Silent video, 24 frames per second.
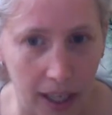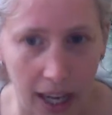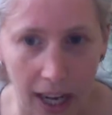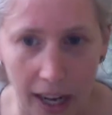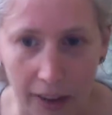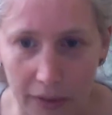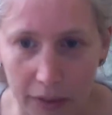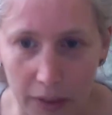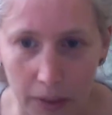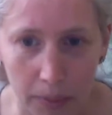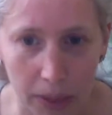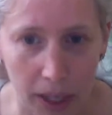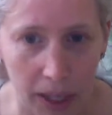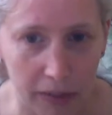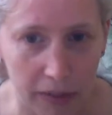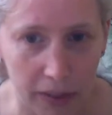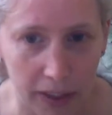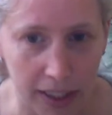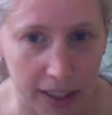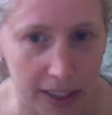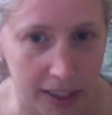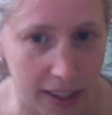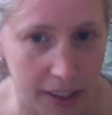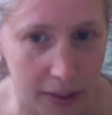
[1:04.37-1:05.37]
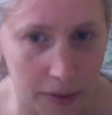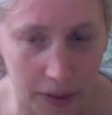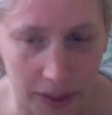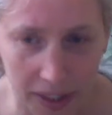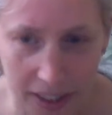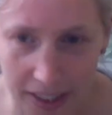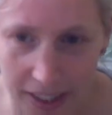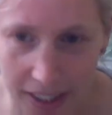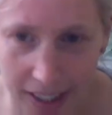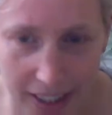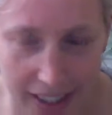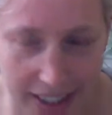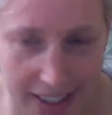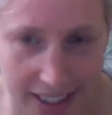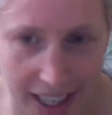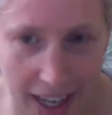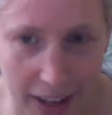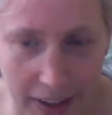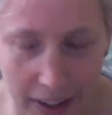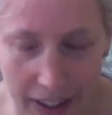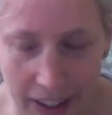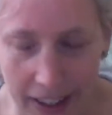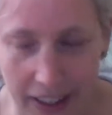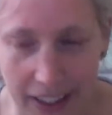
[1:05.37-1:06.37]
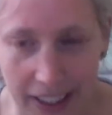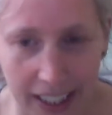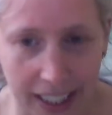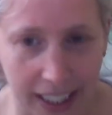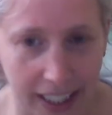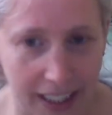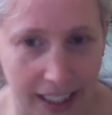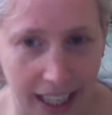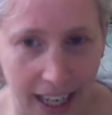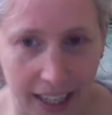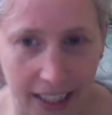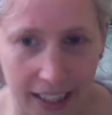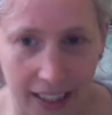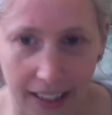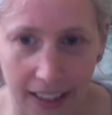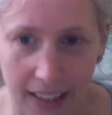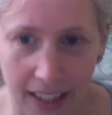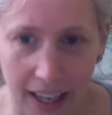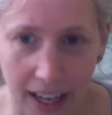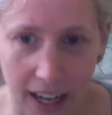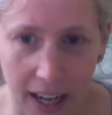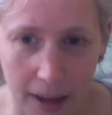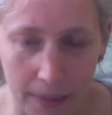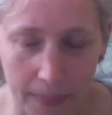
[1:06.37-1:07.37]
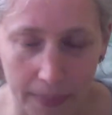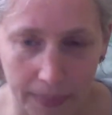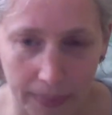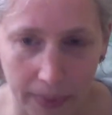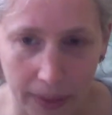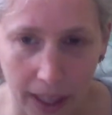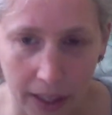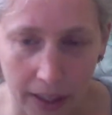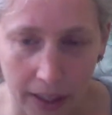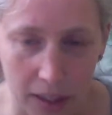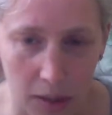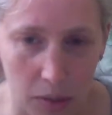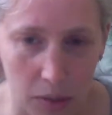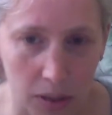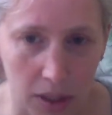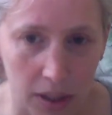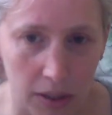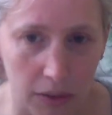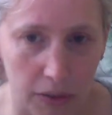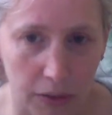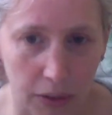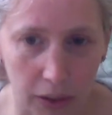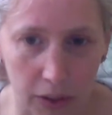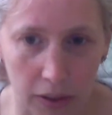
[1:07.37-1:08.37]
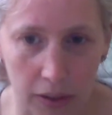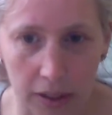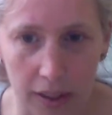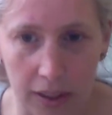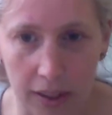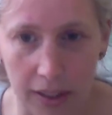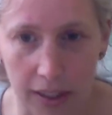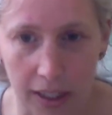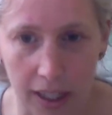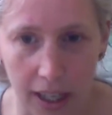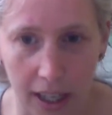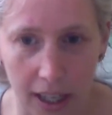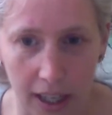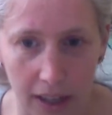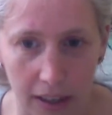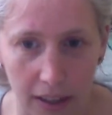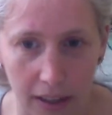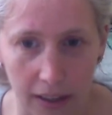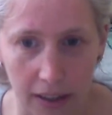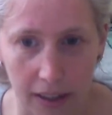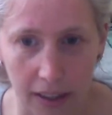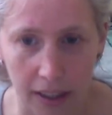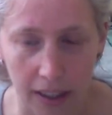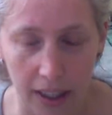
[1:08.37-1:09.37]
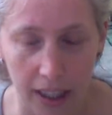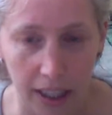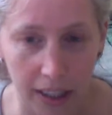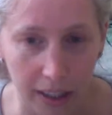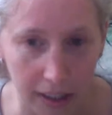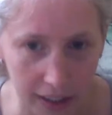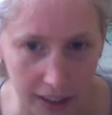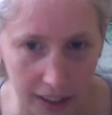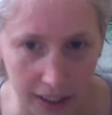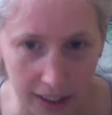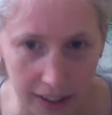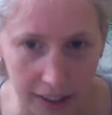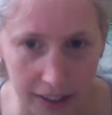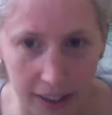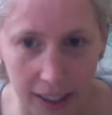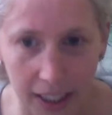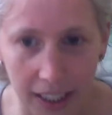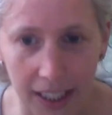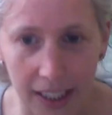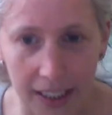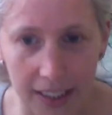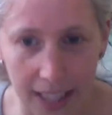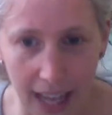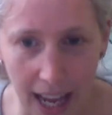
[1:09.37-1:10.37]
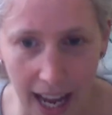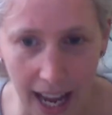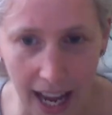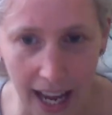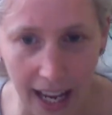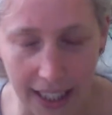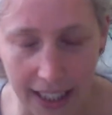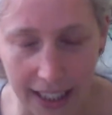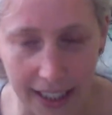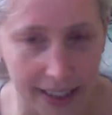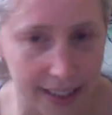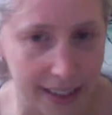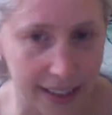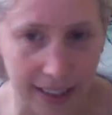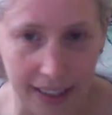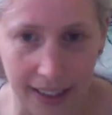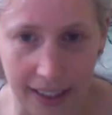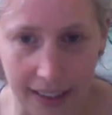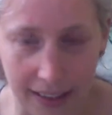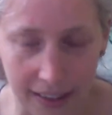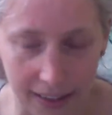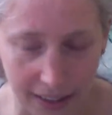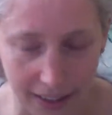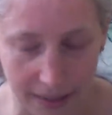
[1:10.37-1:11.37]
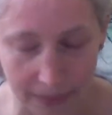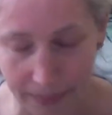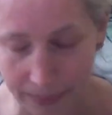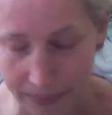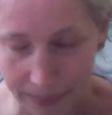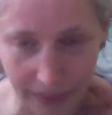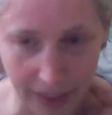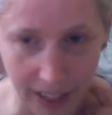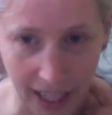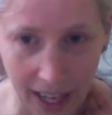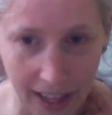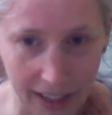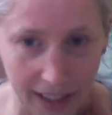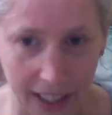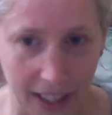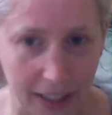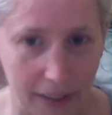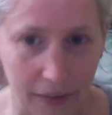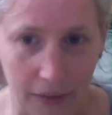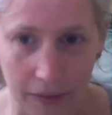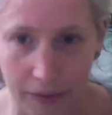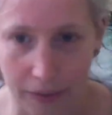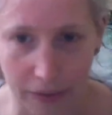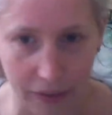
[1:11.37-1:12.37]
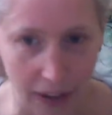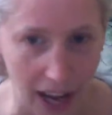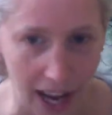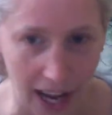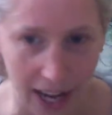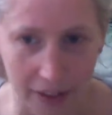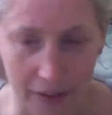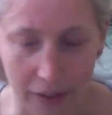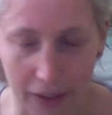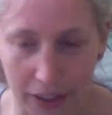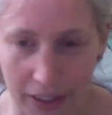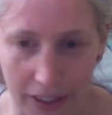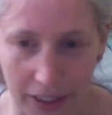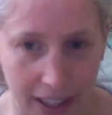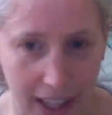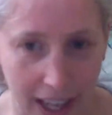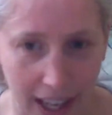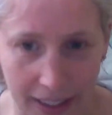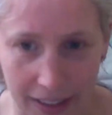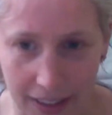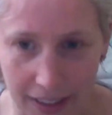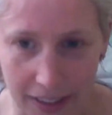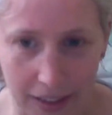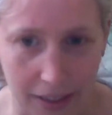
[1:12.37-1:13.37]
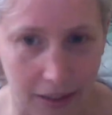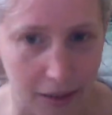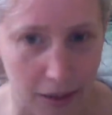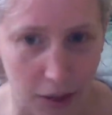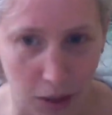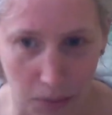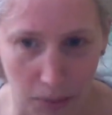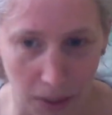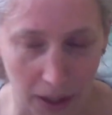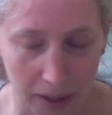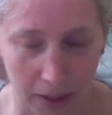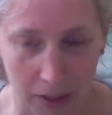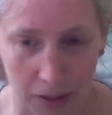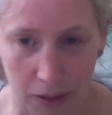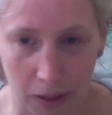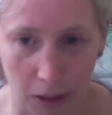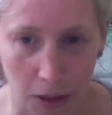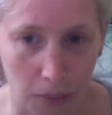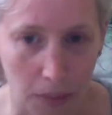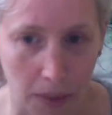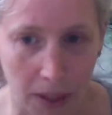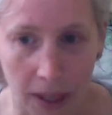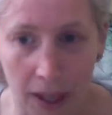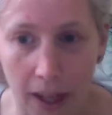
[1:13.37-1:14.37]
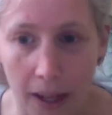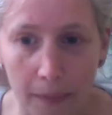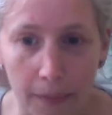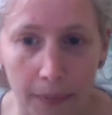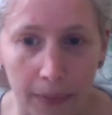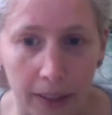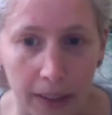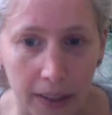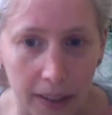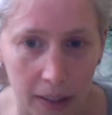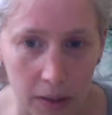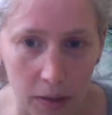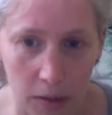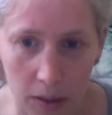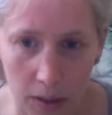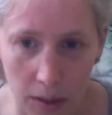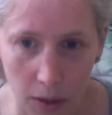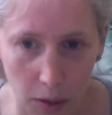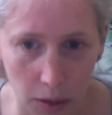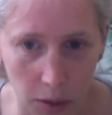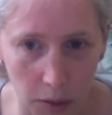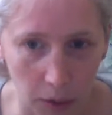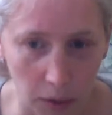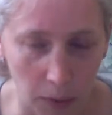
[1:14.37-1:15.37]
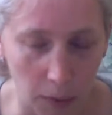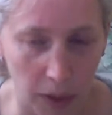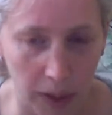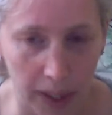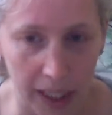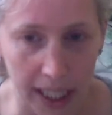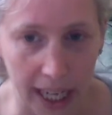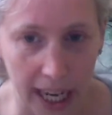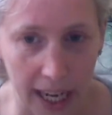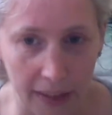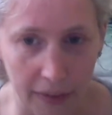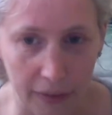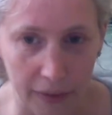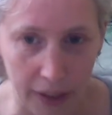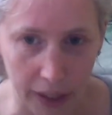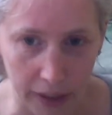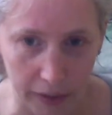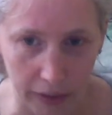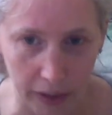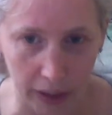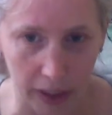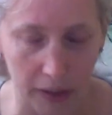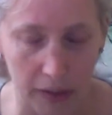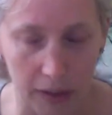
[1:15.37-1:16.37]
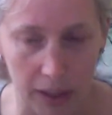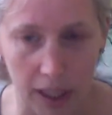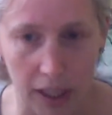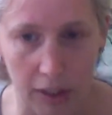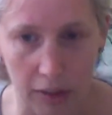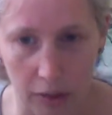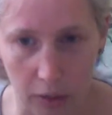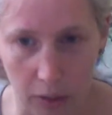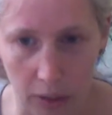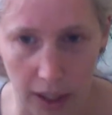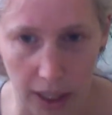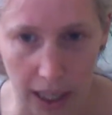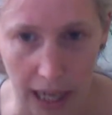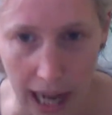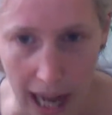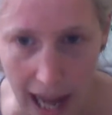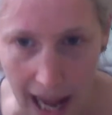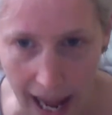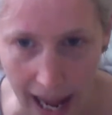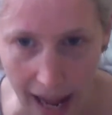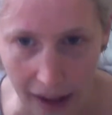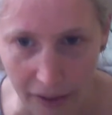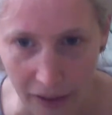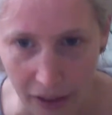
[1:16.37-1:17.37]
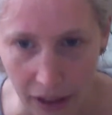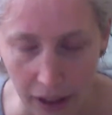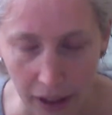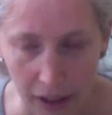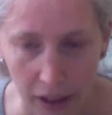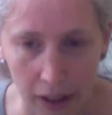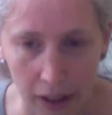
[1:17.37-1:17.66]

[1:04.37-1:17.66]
after breakfast, it was downhill. This was the first illness he's had. He's had like 5 in the last 2 months or so, but this was the only one where he had a fever. He was 101 and a half.